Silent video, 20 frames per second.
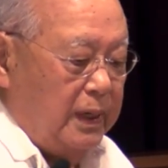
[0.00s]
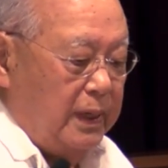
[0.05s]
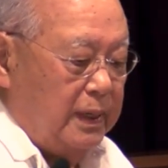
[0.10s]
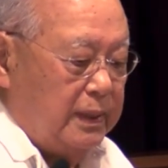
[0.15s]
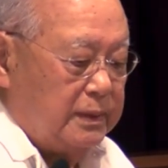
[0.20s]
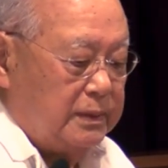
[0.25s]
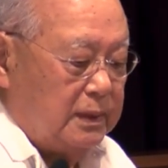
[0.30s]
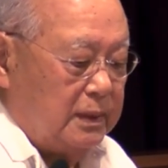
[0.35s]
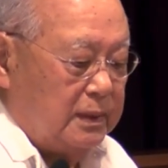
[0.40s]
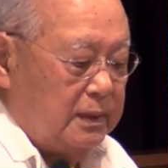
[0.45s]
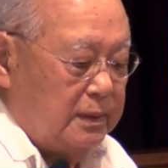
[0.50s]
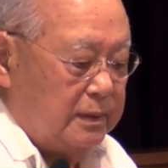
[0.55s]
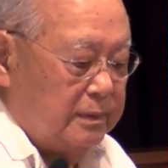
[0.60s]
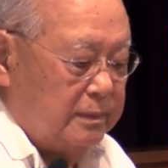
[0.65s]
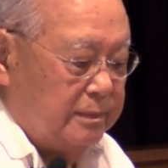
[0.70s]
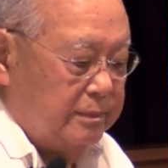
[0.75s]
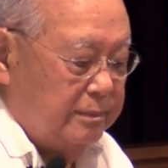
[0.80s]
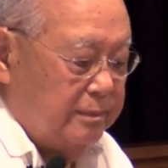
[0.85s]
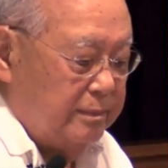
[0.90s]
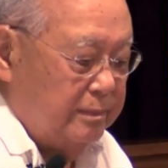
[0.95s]
had
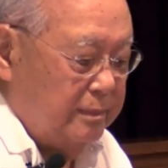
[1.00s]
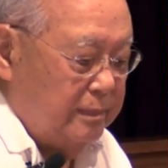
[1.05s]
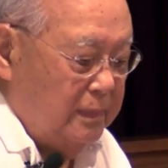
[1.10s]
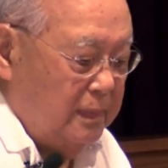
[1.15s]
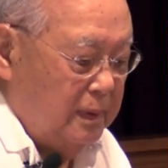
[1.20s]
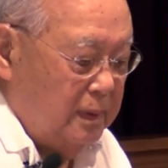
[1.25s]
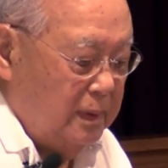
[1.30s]
um,